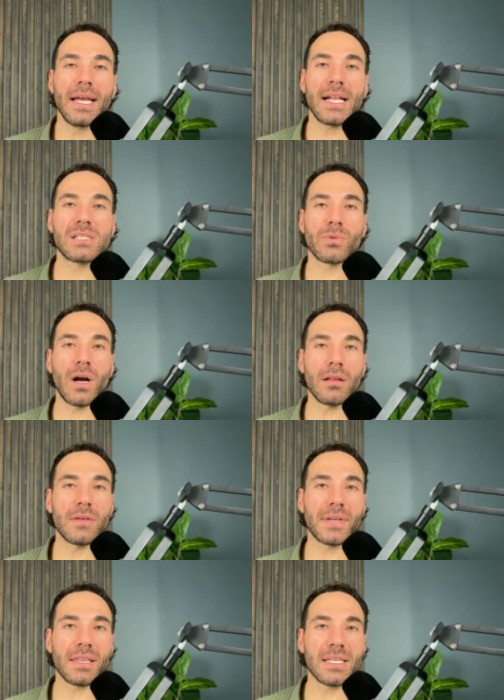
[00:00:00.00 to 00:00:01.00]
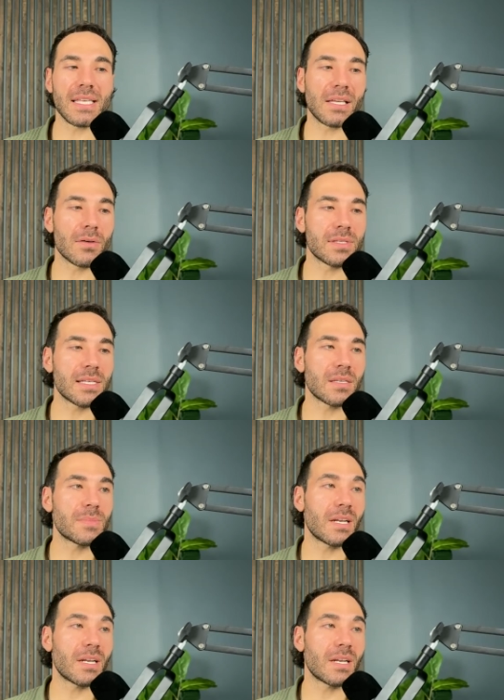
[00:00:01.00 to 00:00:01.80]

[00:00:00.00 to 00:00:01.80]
And so we're all living in these ecosystems.